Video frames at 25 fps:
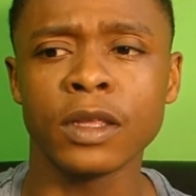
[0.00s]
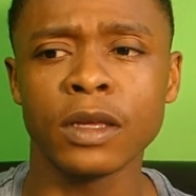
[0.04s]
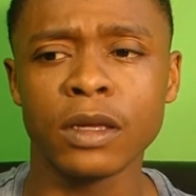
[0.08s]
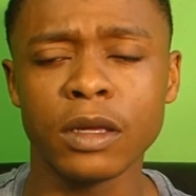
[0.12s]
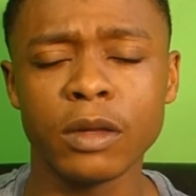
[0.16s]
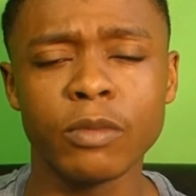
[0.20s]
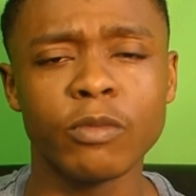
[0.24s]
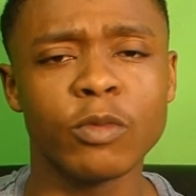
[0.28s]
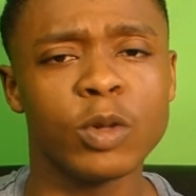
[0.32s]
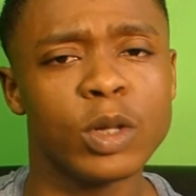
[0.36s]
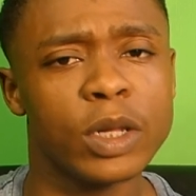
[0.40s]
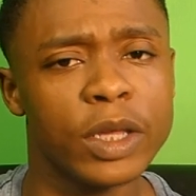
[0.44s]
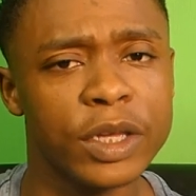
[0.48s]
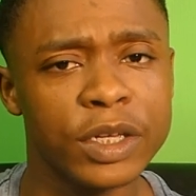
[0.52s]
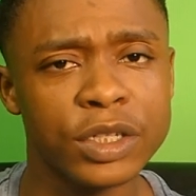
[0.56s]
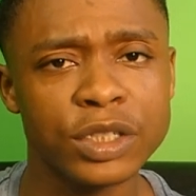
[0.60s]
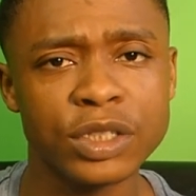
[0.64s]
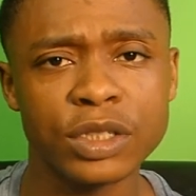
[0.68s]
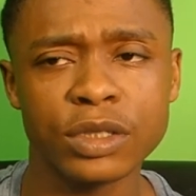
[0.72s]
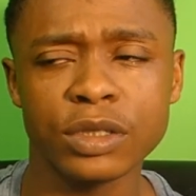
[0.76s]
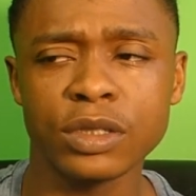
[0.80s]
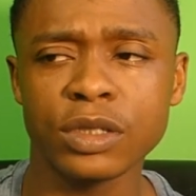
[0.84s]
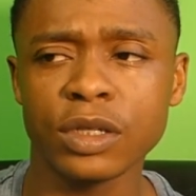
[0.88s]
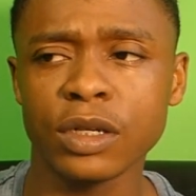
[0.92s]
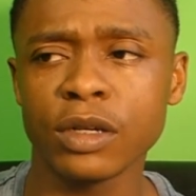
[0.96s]
in
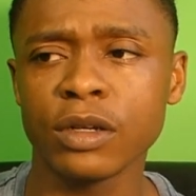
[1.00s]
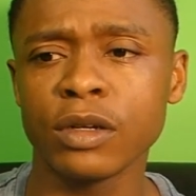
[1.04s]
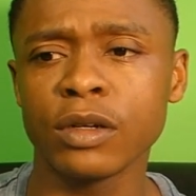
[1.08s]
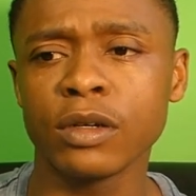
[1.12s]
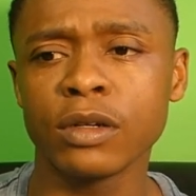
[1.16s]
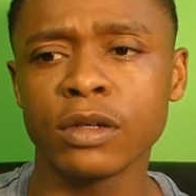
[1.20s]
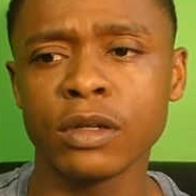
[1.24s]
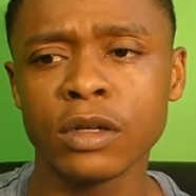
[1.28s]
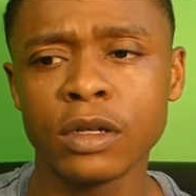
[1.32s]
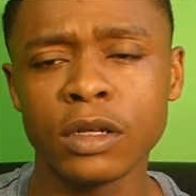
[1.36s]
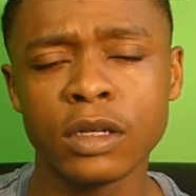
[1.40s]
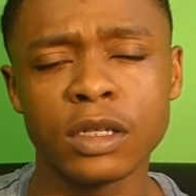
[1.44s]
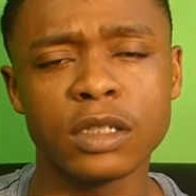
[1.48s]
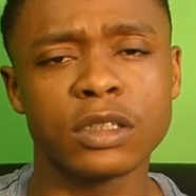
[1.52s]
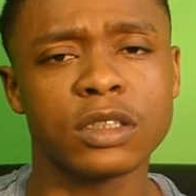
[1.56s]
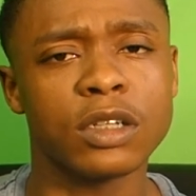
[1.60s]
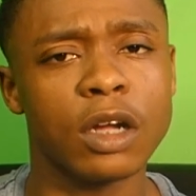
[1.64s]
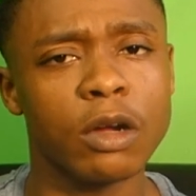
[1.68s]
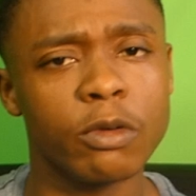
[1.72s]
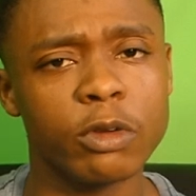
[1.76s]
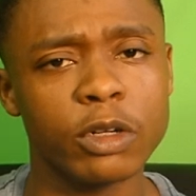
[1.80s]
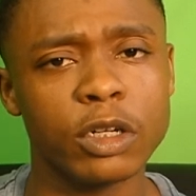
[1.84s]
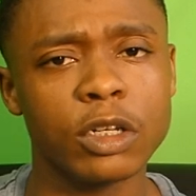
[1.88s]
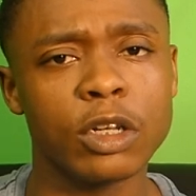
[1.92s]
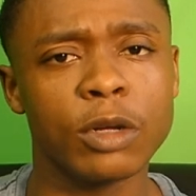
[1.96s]
relation to his
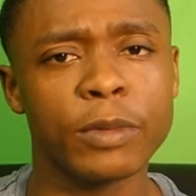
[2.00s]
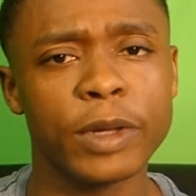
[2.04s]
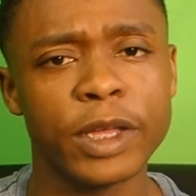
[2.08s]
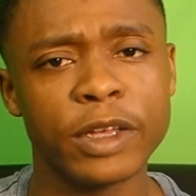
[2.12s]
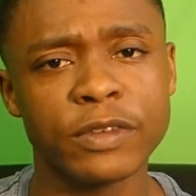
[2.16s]
current club,